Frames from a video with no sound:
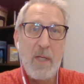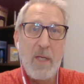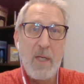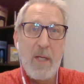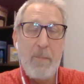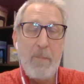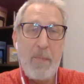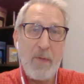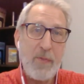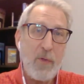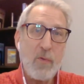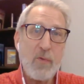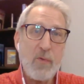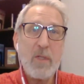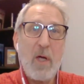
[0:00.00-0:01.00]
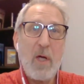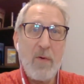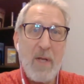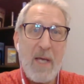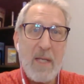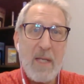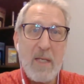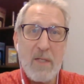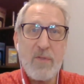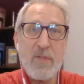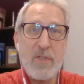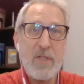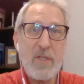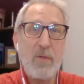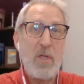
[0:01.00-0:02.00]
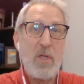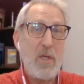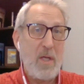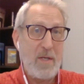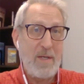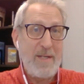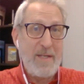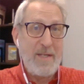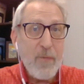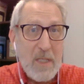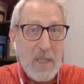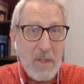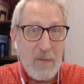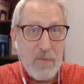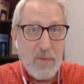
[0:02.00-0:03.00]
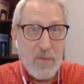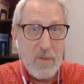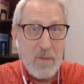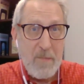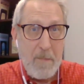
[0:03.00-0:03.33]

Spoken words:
But those are not necessarily different gifts.